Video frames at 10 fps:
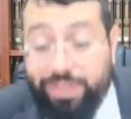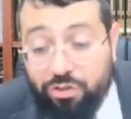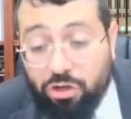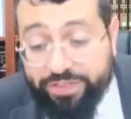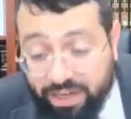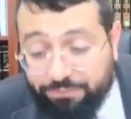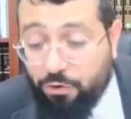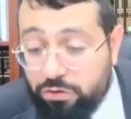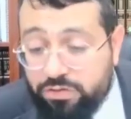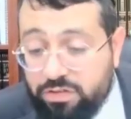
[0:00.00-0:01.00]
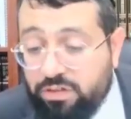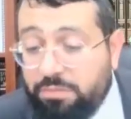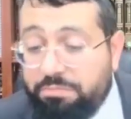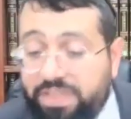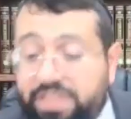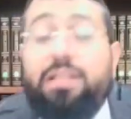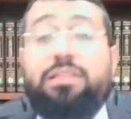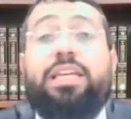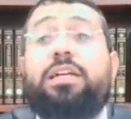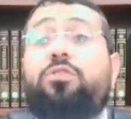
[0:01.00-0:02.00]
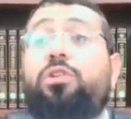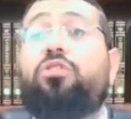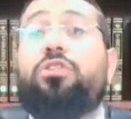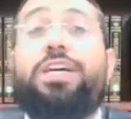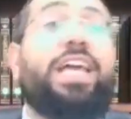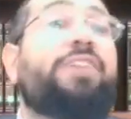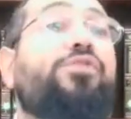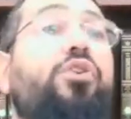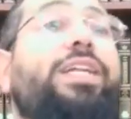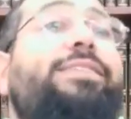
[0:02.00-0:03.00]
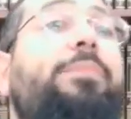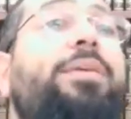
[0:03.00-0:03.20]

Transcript: that we taught avot, miklal If you're going to